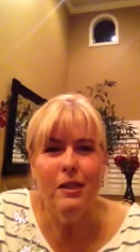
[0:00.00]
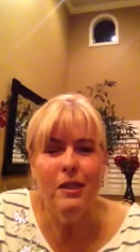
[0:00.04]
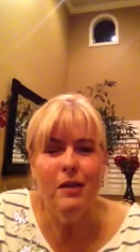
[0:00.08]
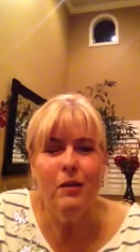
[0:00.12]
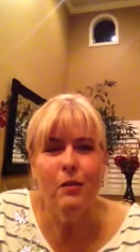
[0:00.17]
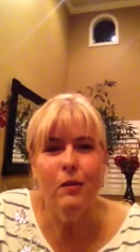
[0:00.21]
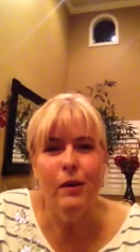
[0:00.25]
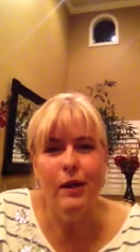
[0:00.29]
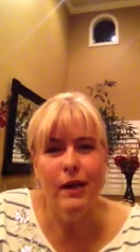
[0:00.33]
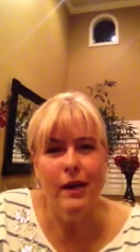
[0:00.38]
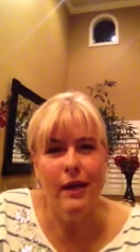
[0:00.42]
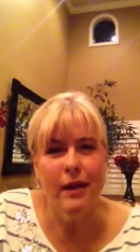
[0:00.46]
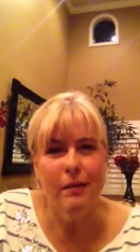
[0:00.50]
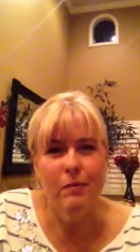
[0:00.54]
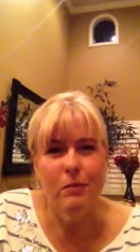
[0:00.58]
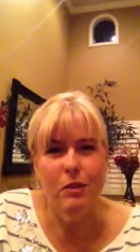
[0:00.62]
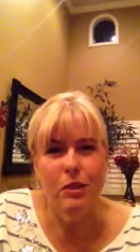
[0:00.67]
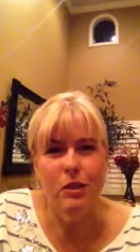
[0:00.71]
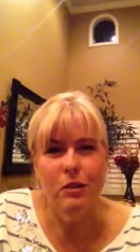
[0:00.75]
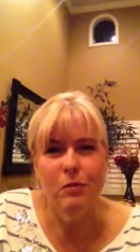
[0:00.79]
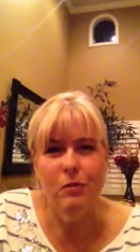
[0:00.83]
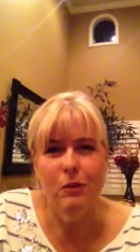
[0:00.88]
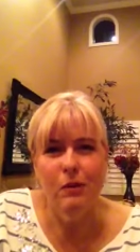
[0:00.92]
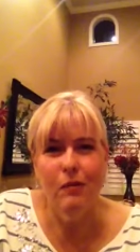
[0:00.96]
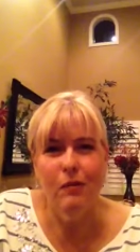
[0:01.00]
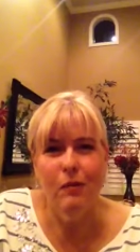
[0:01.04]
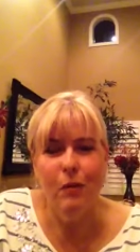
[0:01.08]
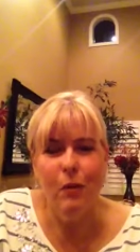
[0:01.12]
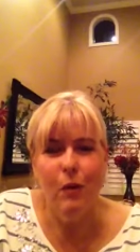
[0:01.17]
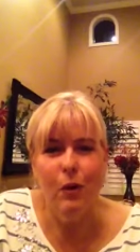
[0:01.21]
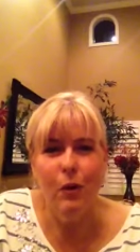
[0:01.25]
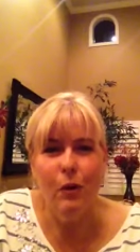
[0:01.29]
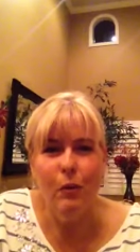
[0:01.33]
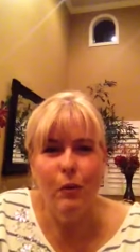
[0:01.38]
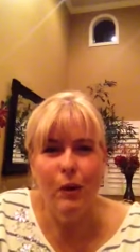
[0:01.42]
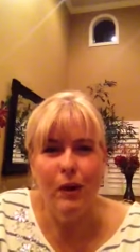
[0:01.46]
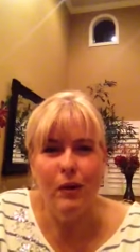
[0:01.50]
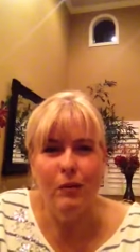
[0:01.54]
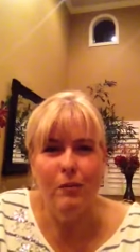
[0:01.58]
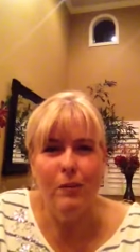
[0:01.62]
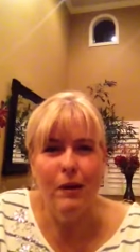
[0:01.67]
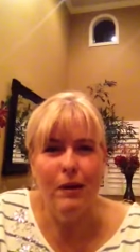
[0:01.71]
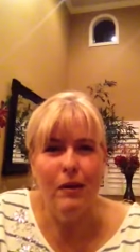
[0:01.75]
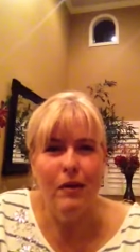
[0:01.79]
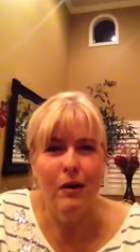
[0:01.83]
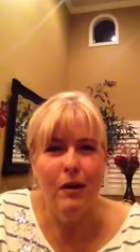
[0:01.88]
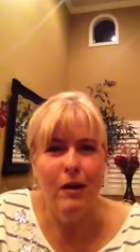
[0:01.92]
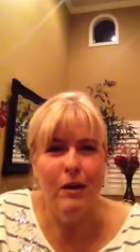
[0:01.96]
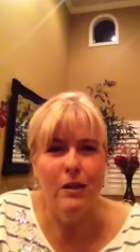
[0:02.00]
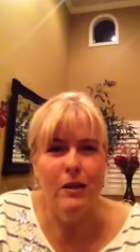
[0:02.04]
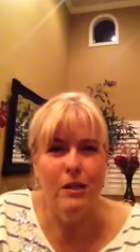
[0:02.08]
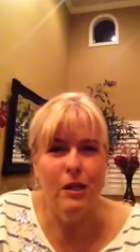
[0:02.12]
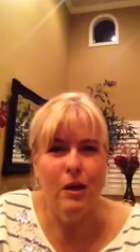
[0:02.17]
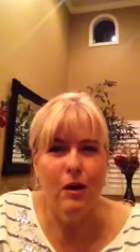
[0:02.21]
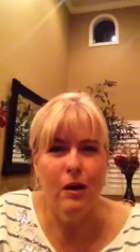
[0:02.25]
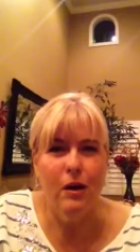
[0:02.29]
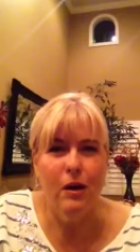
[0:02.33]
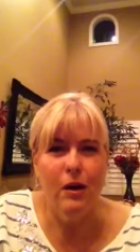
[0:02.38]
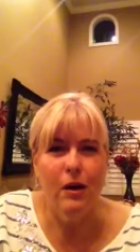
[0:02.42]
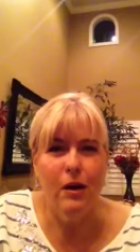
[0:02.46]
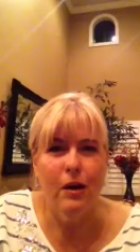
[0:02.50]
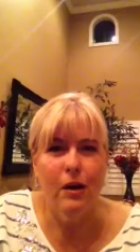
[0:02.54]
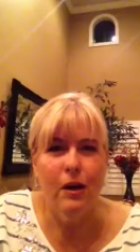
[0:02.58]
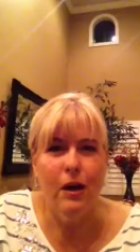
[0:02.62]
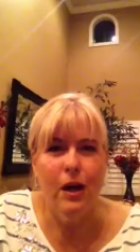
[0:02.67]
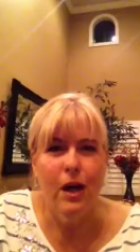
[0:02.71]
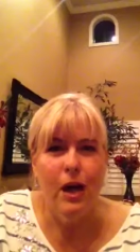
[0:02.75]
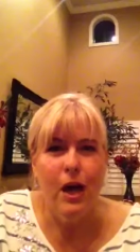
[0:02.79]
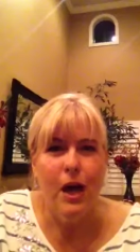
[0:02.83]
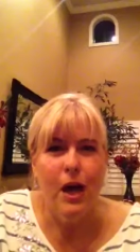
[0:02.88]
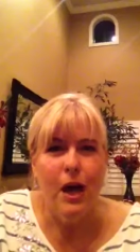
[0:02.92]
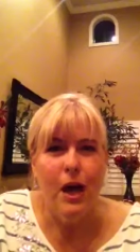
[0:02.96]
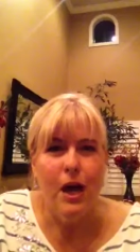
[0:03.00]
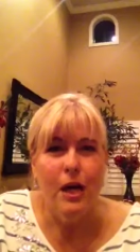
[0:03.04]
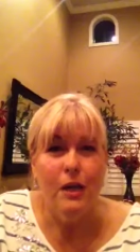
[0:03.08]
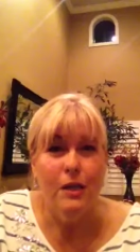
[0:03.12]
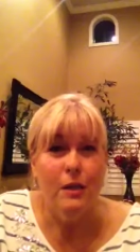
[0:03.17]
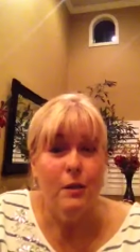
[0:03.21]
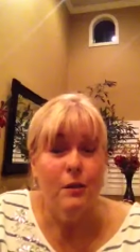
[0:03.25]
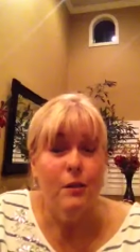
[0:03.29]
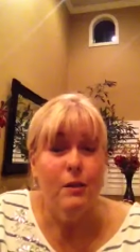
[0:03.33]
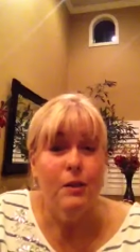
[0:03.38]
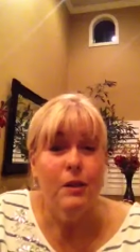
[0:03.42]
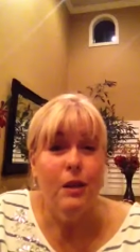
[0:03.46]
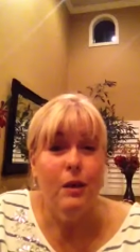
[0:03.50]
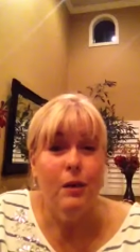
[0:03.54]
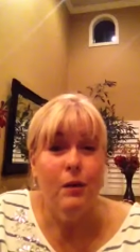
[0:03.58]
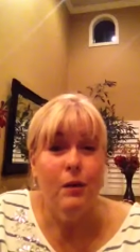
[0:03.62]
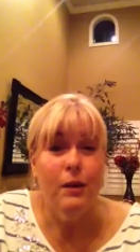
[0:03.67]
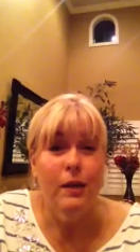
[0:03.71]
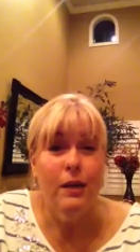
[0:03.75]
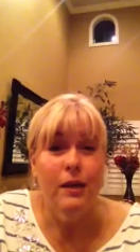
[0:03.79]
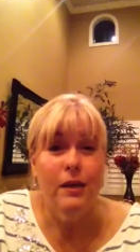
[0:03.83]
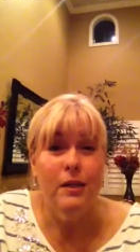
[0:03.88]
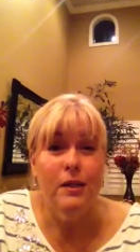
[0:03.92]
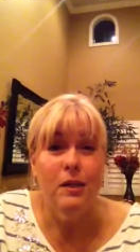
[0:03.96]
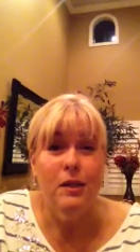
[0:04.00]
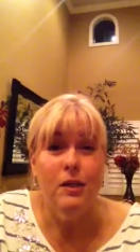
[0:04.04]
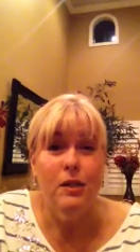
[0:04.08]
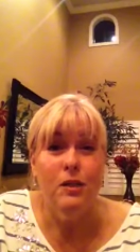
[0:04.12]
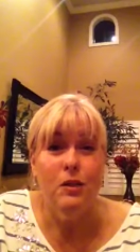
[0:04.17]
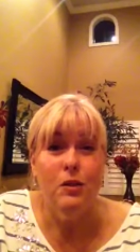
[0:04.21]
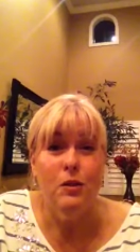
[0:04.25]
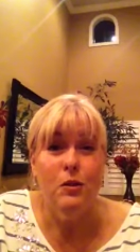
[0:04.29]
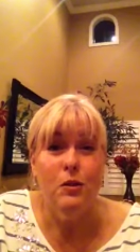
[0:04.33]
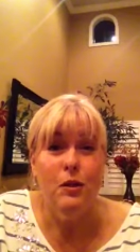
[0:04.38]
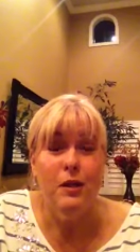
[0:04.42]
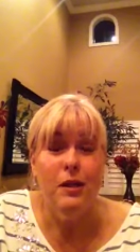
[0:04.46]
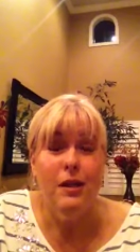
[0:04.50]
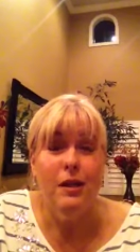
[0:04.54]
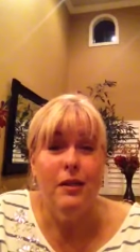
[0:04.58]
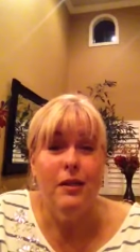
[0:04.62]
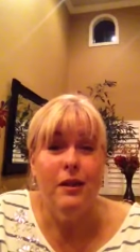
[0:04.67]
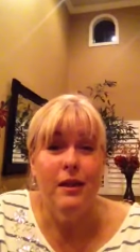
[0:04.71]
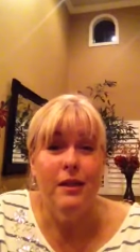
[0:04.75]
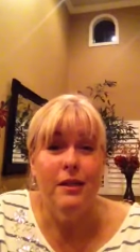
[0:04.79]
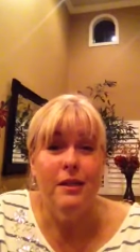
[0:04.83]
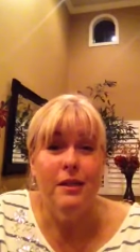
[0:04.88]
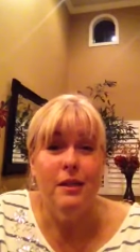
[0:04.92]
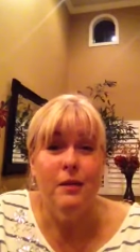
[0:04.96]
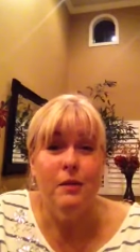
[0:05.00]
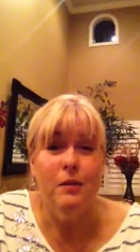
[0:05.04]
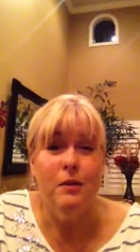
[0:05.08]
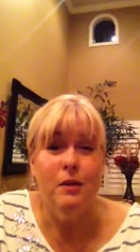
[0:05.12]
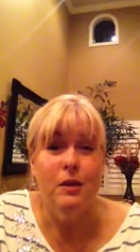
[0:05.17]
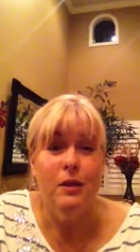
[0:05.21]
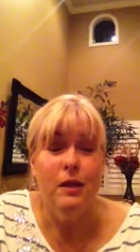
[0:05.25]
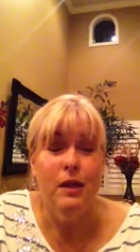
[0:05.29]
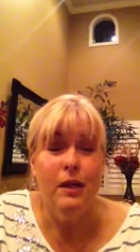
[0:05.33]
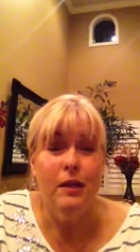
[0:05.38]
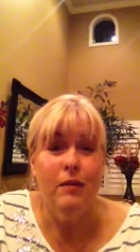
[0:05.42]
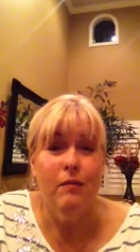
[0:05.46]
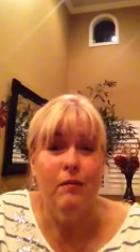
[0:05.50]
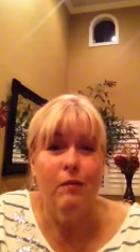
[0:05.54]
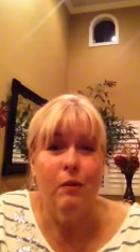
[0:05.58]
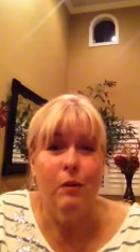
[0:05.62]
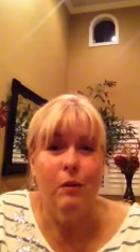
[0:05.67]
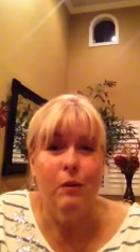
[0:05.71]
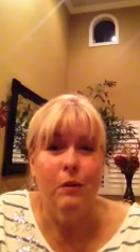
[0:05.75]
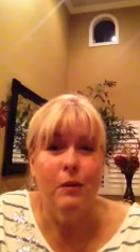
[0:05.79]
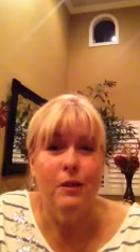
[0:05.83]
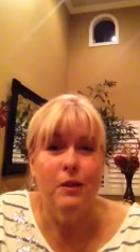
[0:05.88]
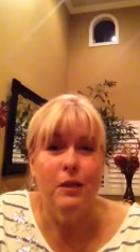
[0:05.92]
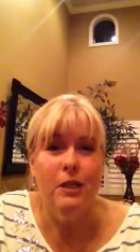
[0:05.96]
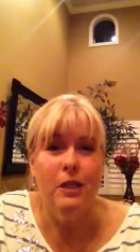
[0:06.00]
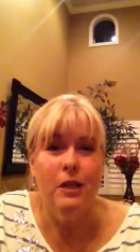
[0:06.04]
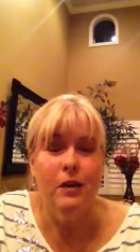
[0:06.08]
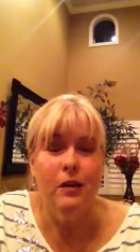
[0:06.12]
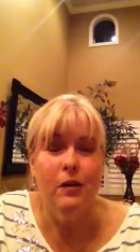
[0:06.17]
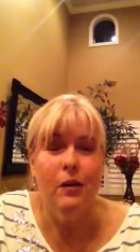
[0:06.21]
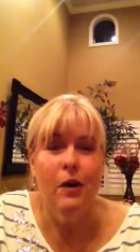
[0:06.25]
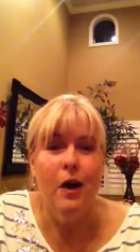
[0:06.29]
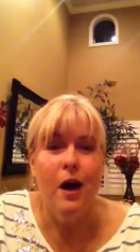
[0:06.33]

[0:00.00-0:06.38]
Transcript: I know I came to you before with my thoughts on as I was going into surgery and the things I was looking forward to.